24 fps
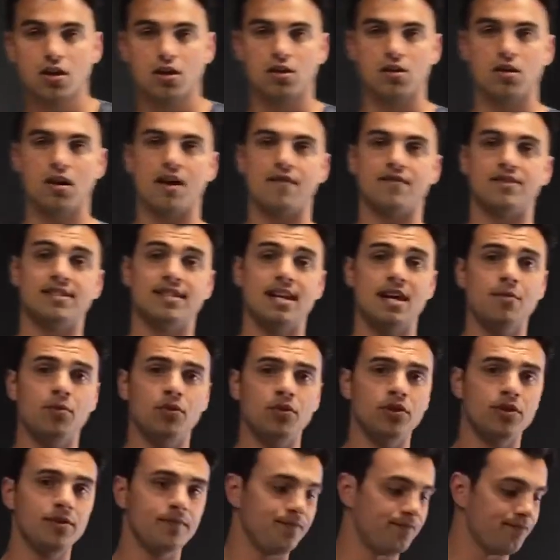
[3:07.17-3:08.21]
You have a
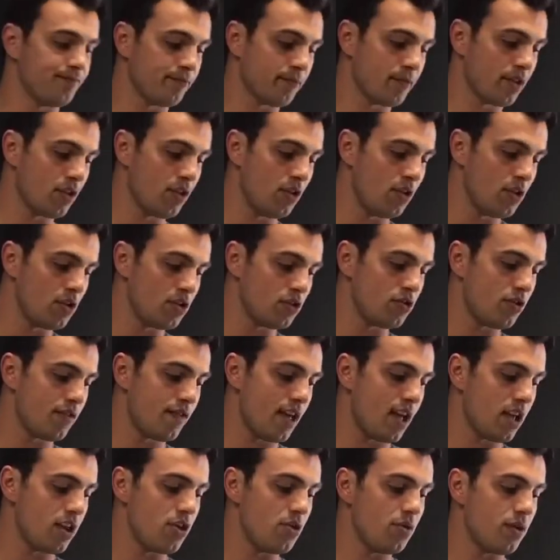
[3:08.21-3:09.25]
stapler so
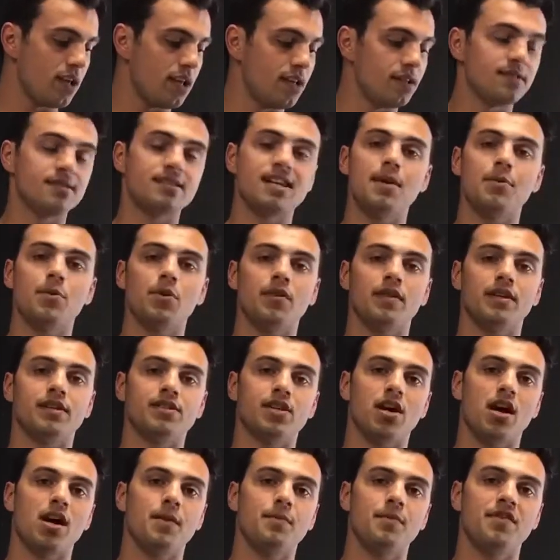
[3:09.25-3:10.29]
that you can staple the
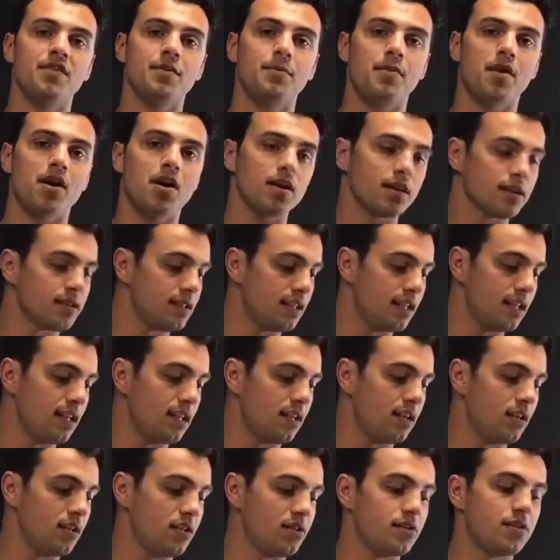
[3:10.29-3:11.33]
top of the box
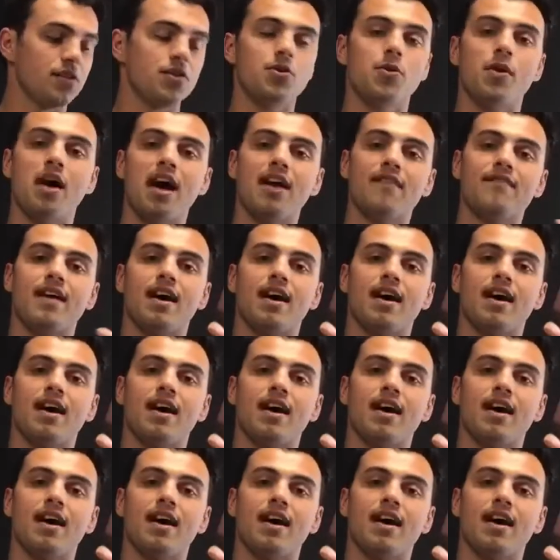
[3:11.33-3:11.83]
in so you have